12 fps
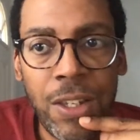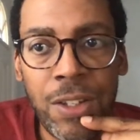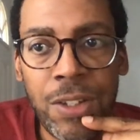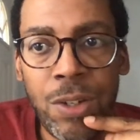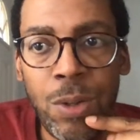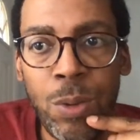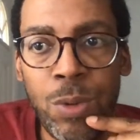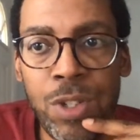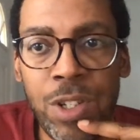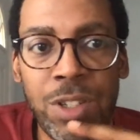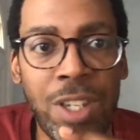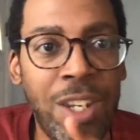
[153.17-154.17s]
So
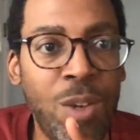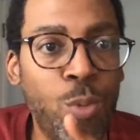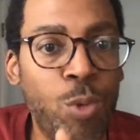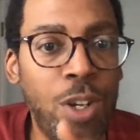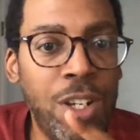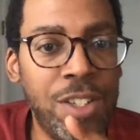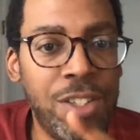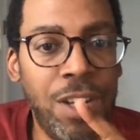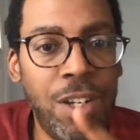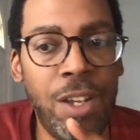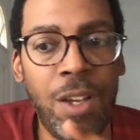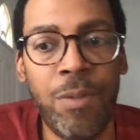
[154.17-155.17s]
just getting one isn't
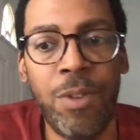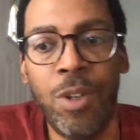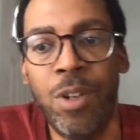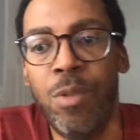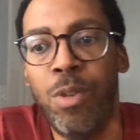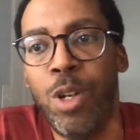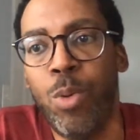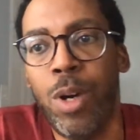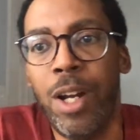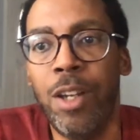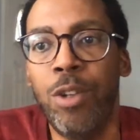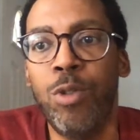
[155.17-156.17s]
enough. They're going to
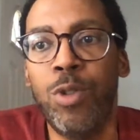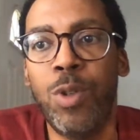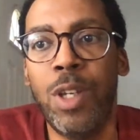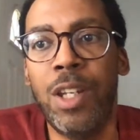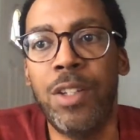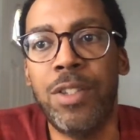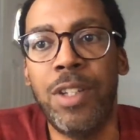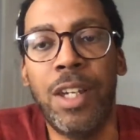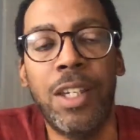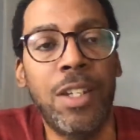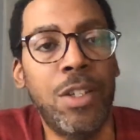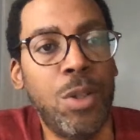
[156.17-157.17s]
require you to get a
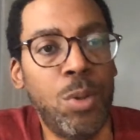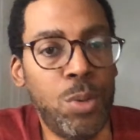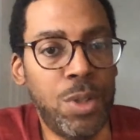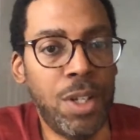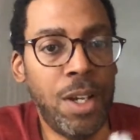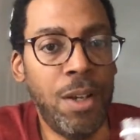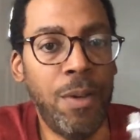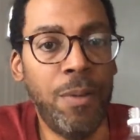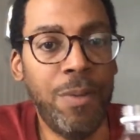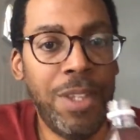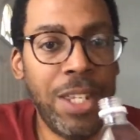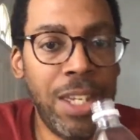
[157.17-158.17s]
second dose
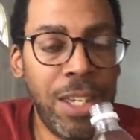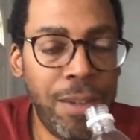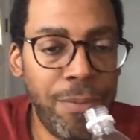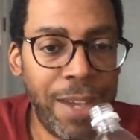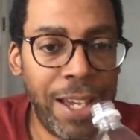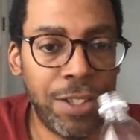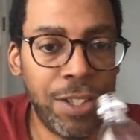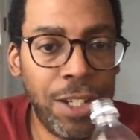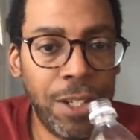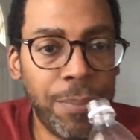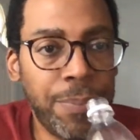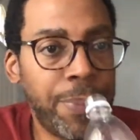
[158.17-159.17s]
of the
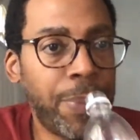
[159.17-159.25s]
vaccine.